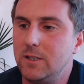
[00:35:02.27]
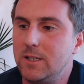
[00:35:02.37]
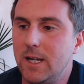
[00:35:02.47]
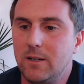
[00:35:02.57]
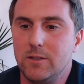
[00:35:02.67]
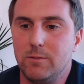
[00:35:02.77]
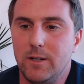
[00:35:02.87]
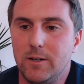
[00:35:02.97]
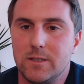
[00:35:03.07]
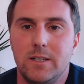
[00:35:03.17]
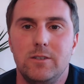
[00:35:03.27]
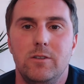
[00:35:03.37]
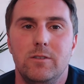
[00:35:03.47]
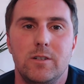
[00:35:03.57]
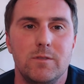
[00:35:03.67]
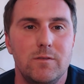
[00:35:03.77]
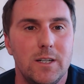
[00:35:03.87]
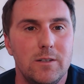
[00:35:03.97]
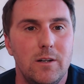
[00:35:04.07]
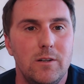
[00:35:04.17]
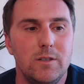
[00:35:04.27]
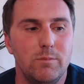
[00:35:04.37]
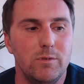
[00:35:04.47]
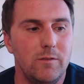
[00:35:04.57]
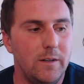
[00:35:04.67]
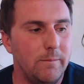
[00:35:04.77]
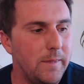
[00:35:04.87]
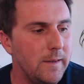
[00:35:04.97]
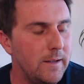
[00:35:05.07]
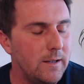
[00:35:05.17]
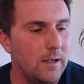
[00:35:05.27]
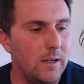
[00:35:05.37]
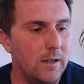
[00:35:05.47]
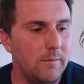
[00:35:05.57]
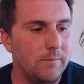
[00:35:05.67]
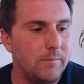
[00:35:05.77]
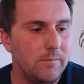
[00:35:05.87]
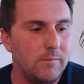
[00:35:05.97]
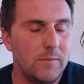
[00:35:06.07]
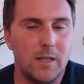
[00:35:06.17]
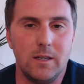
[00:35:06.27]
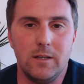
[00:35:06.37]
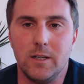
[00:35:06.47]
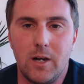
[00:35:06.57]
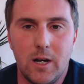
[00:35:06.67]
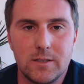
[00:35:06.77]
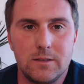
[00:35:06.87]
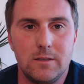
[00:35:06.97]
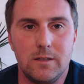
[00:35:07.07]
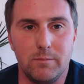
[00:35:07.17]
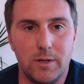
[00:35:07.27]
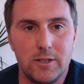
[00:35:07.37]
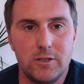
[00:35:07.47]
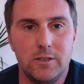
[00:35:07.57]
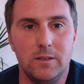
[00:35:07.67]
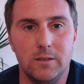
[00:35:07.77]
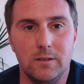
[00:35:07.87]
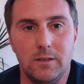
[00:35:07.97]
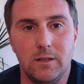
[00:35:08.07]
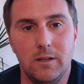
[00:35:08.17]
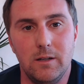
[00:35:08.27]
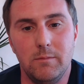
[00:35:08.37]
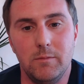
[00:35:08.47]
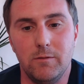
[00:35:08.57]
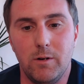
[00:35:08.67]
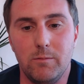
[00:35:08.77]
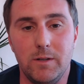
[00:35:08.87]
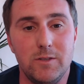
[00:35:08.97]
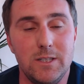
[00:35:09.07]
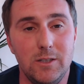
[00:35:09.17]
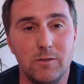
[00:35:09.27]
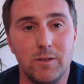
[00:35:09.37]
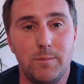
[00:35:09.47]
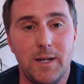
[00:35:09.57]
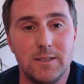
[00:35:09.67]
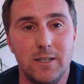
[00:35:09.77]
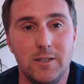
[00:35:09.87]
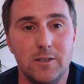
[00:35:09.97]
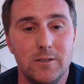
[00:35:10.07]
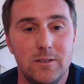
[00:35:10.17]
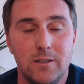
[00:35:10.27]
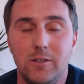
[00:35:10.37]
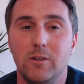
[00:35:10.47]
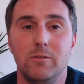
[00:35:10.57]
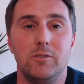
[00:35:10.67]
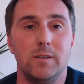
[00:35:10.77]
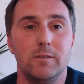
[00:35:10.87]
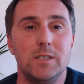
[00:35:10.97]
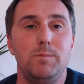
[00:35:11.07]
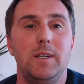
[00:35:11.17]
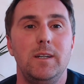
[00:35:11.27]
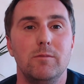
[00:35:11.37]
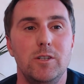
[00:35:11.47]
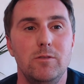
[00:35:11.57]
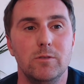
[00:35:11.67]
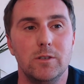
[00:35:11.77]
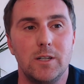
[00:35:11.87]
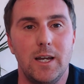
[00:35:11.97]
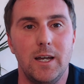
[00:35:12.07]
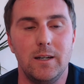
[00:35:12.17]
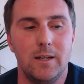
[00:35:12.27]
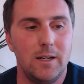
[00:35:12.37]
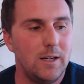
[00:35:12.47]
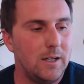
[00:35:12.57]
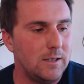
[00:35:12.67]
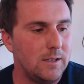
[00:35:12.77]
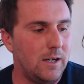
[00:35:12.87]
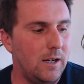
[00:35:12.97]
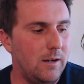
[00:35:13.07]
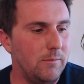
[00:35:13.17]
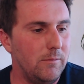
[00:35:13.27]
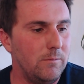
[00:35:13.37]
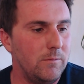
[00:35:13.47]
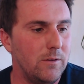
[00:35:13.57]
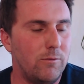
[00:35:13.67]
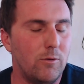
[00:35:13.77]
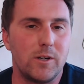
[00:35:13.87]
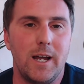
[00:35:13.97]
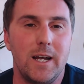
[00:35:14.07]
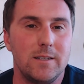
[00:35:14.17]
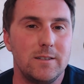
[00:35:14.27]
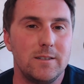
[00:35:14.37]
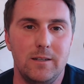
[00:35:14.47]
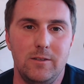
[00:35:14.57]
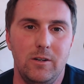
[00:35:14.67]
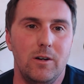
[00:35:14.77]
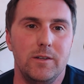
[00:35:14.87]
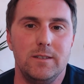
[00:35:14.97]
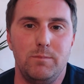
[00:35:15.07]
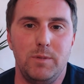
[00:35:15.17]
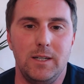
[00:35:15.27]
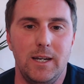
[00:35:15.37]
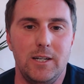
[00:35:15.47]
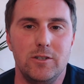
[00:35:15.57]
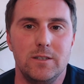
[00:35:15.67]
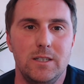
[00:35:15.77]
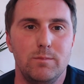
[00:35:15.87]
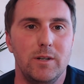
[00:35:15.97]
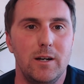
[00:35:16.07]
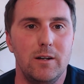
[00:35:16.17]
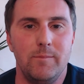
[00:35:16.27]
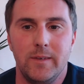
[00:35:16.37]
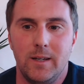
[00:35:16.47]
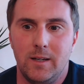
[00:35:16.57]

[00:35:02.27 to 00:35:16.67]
to tack on to what Eric said, in terms of technology improving, the cost compression and of what we've seen over the past 10 years, generally speaking, when you look at the forecasts that all these big agencies put out,